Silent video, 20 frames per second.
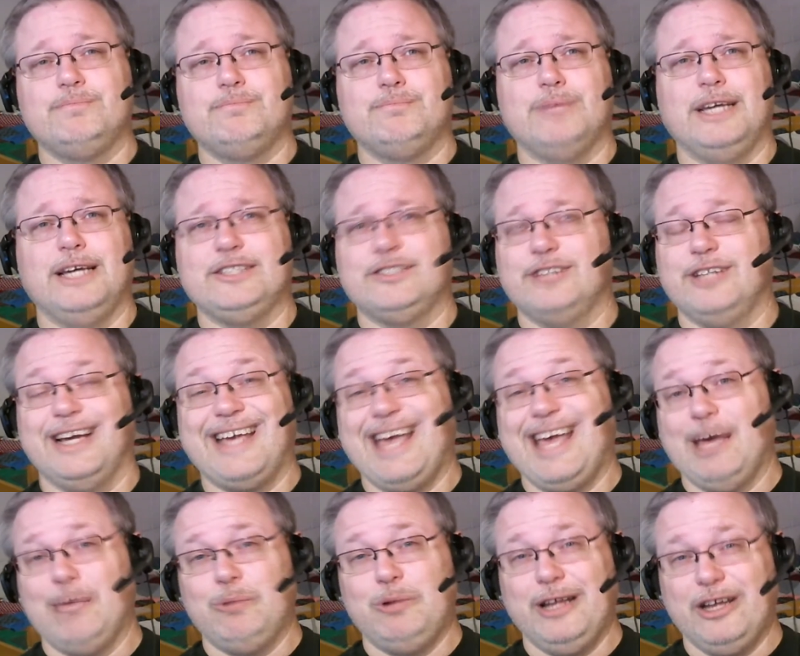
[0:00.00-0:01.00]
Basically I
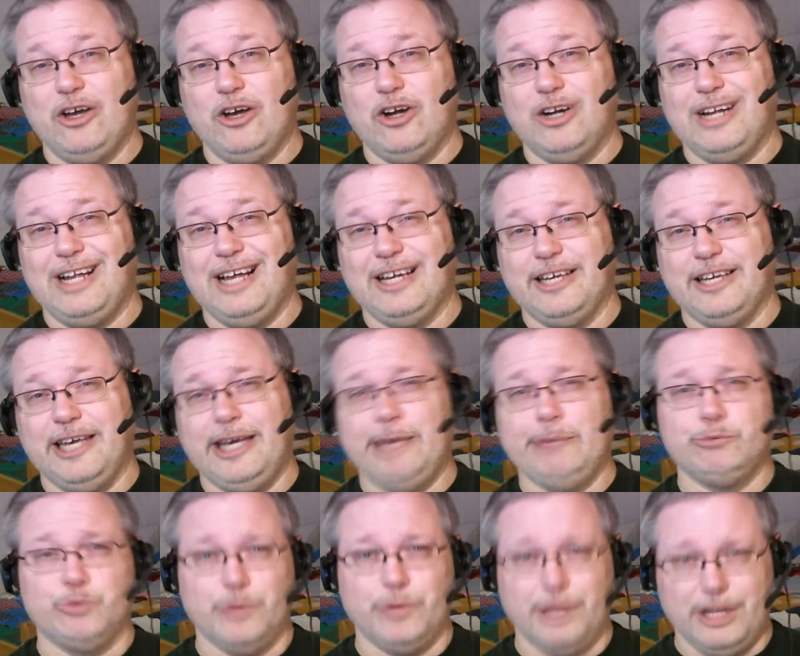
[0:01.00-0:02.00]
can't play online
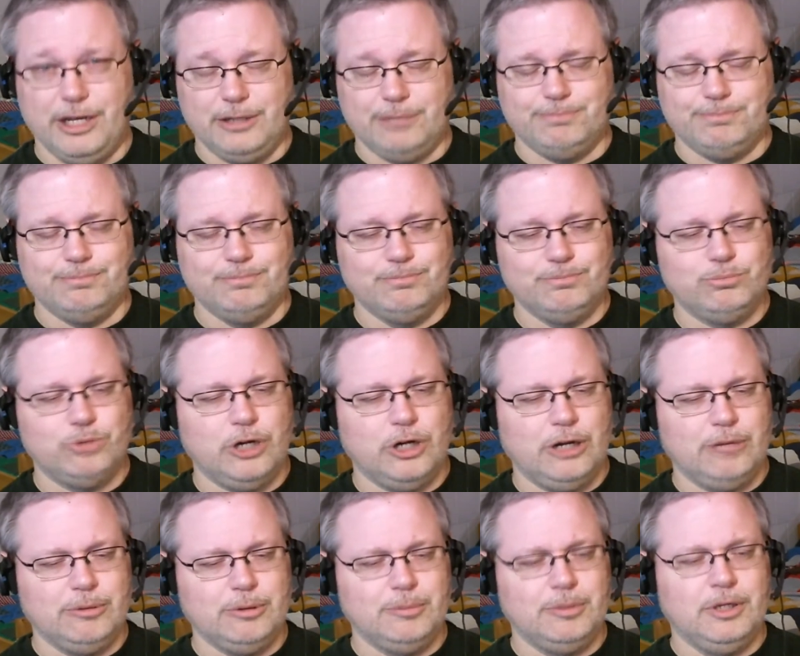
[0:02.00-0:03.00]
games without a
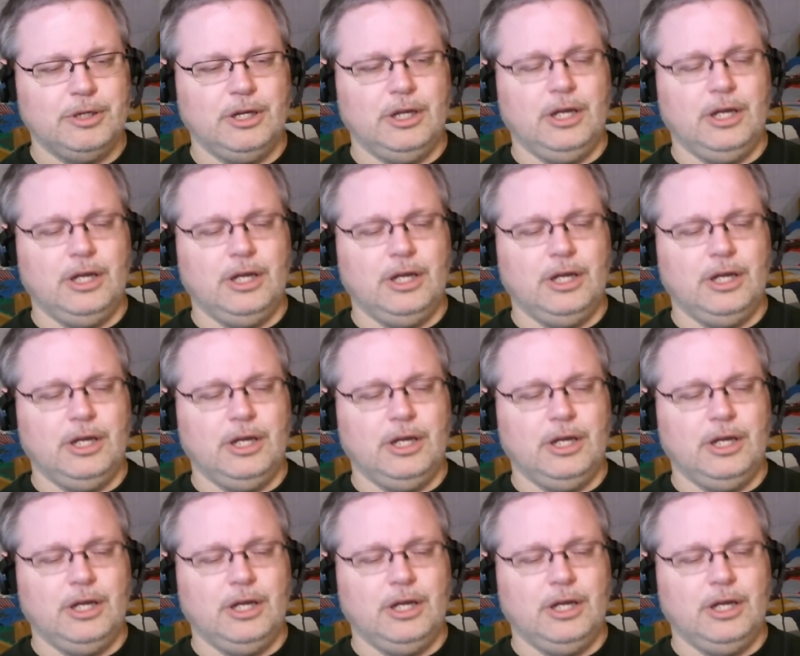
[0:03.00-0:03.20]
problem.